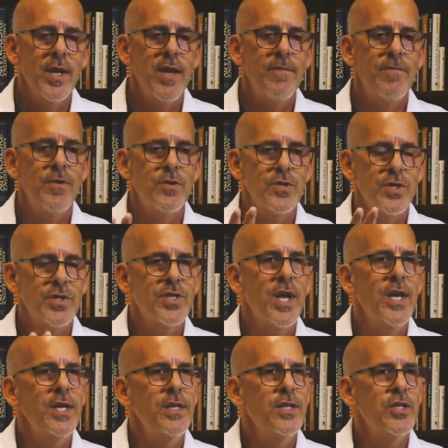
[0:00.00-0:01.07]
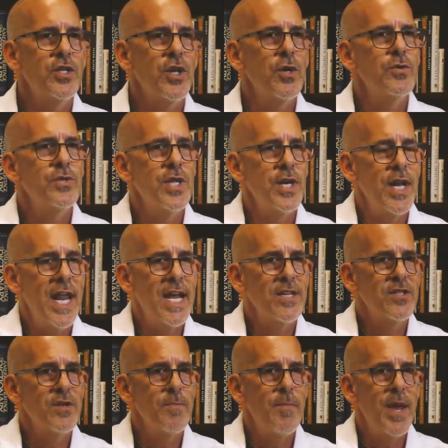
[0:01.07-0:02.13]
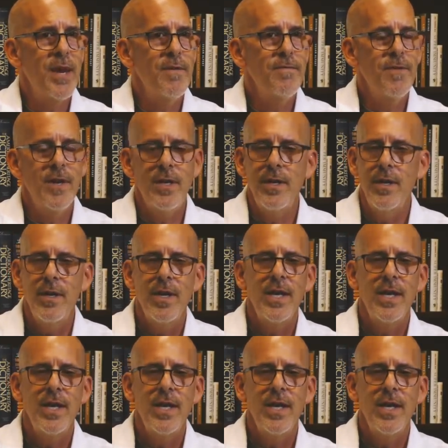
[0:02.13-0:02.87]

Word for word: If there's a study that shows that it has some benefit,